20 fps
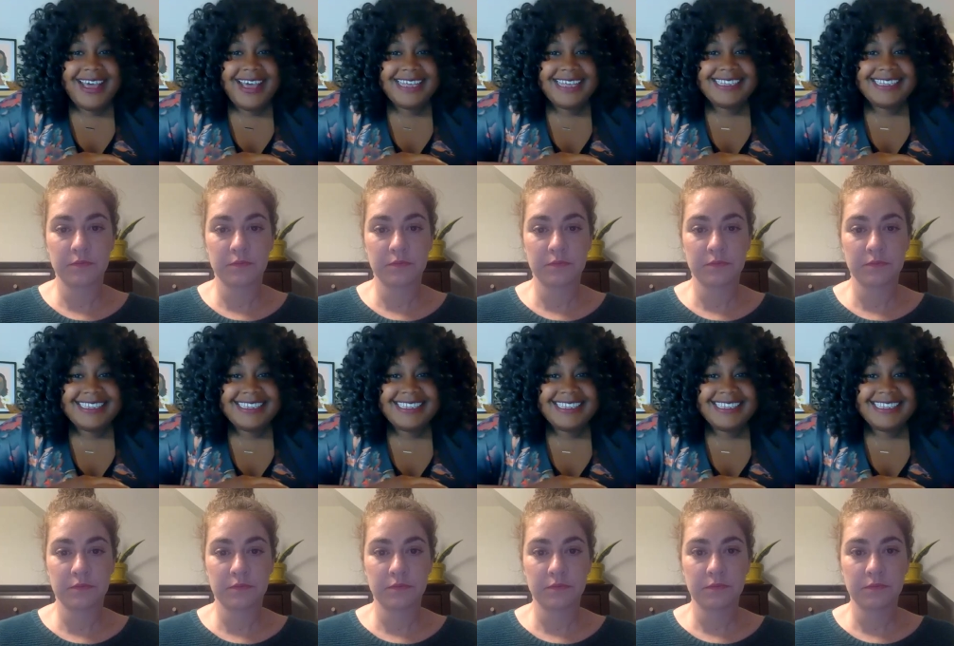
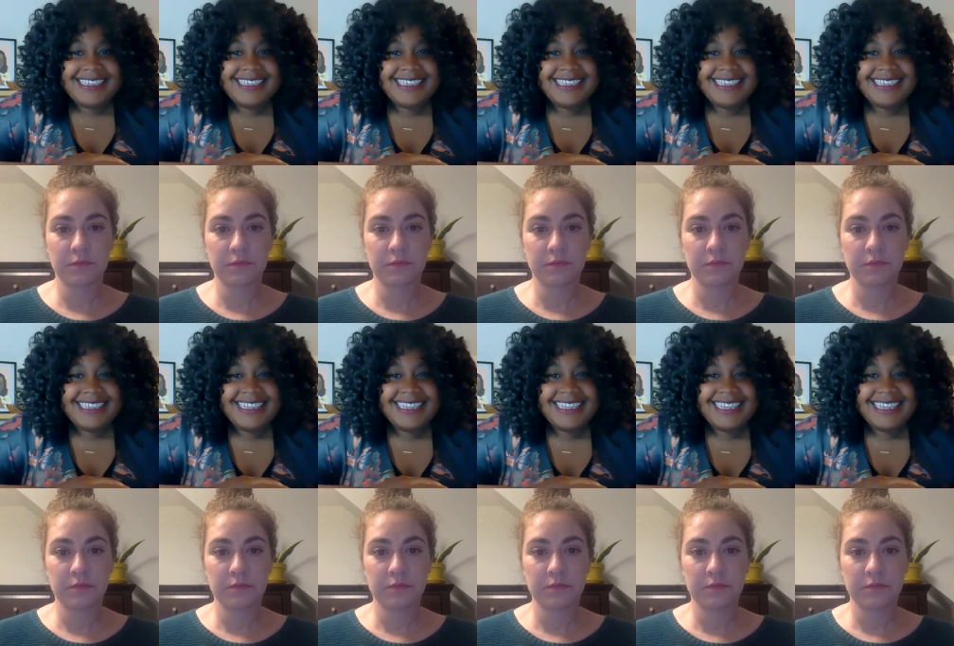
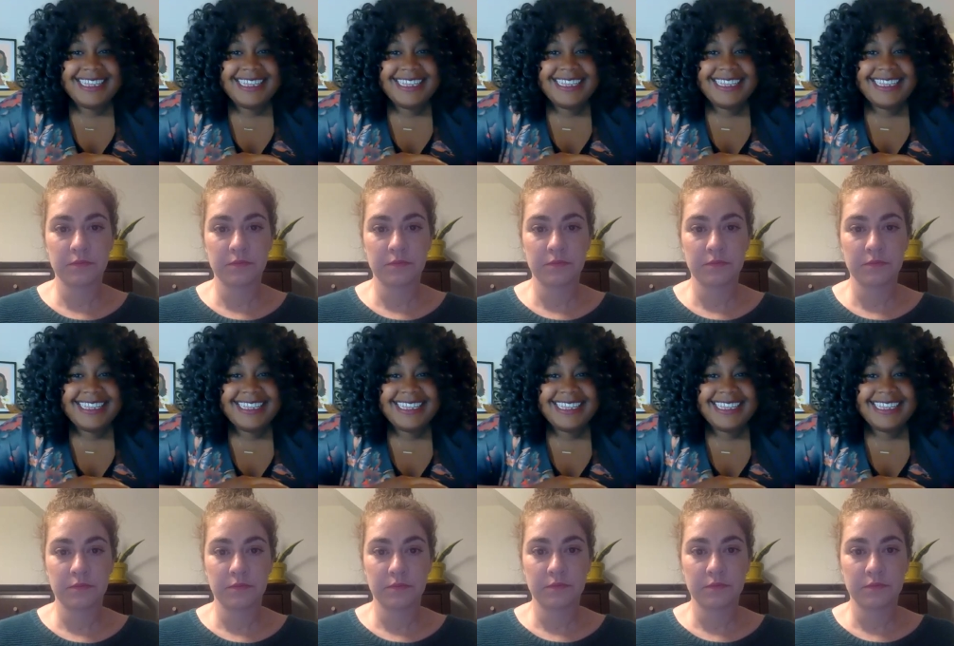
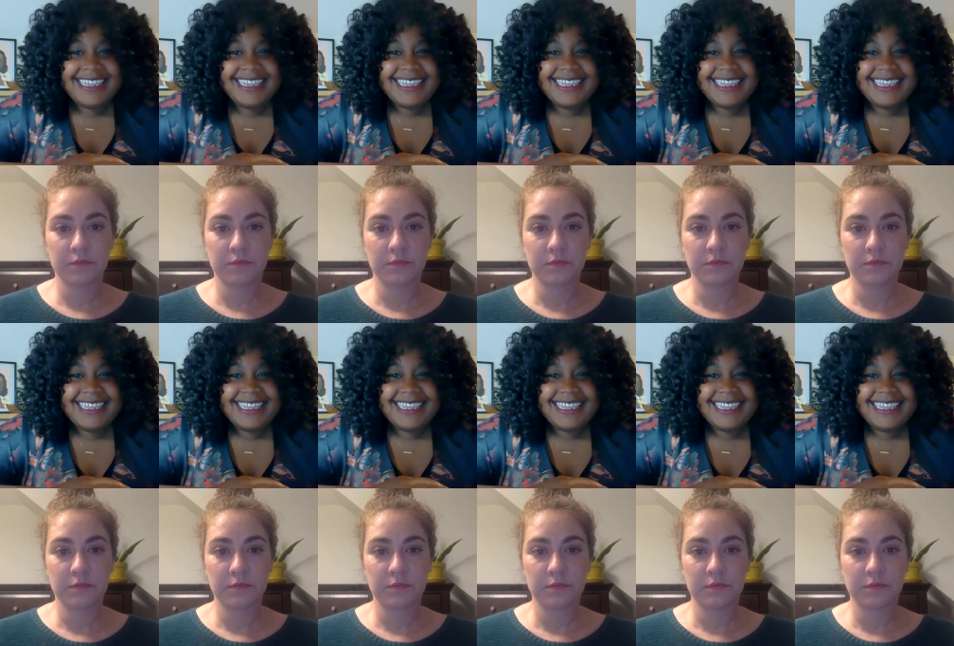(silence)